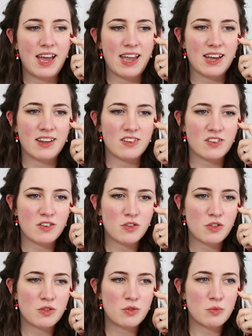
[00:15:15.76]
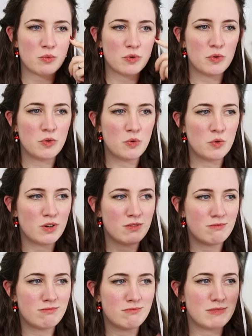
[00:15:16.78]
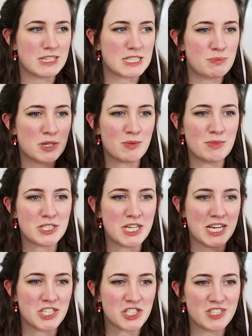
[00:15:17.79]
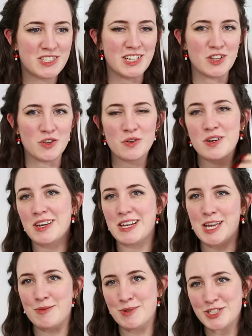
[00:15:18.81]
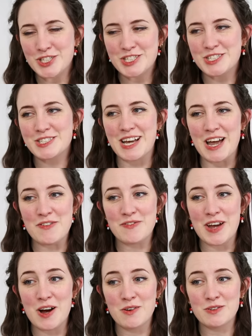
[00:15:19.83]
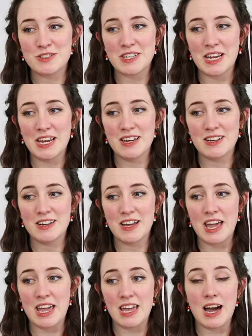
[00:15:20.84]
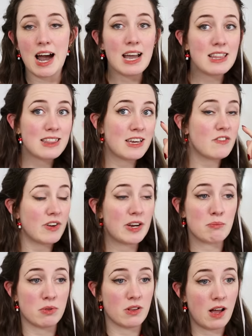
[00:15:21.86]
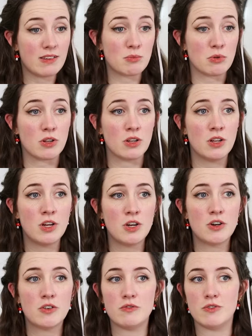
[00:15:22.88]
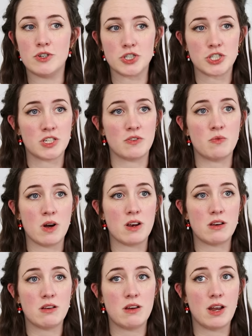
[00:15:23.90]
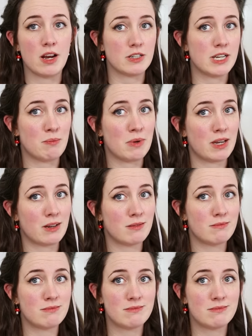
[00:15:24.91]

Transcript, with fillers: and through experimentation and looking at images, I found a, I think, very plausible version of what hair taping